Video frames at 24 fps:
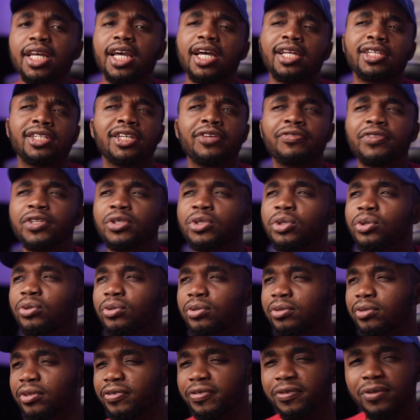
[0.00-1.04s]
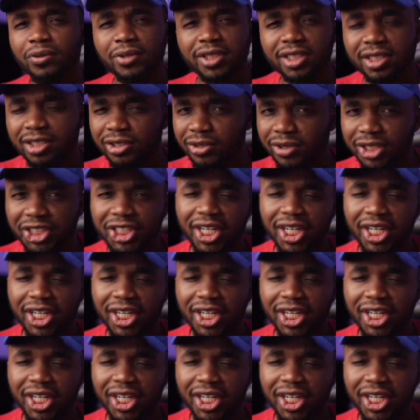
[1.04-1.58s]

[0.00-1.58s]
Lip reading: And Davido, of course, is not